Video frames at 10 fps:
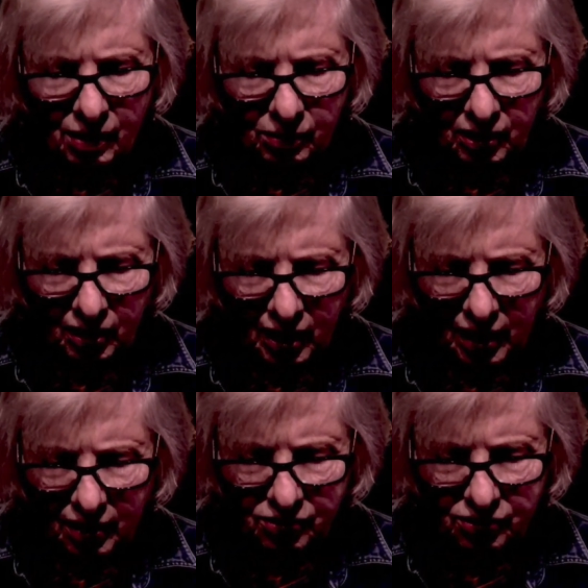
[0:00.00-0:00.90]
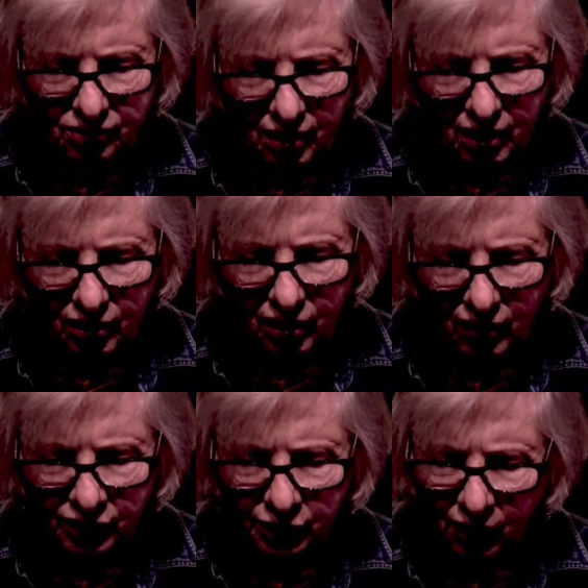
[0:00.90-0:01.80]
class, cover
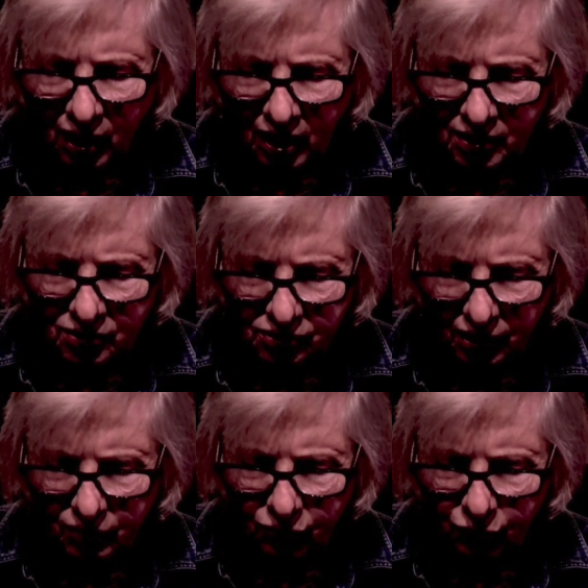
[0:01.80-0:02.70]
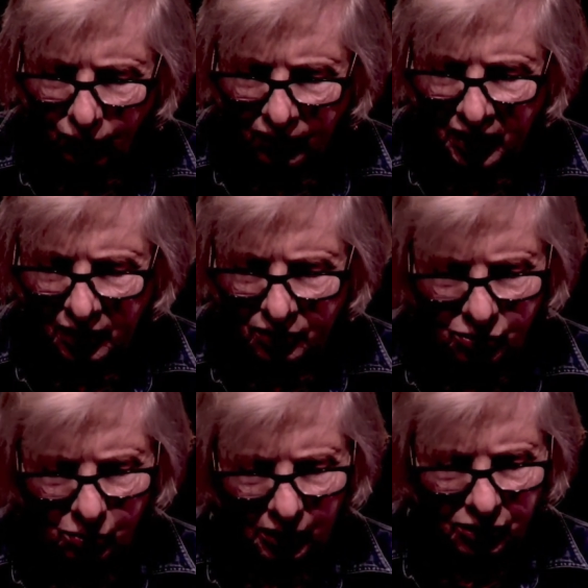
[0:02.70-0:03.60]
your eyes and foreheads
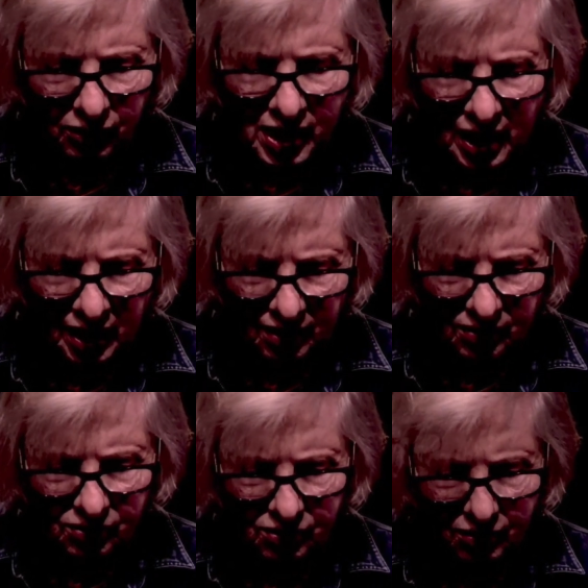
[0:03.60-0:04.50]
with your hands."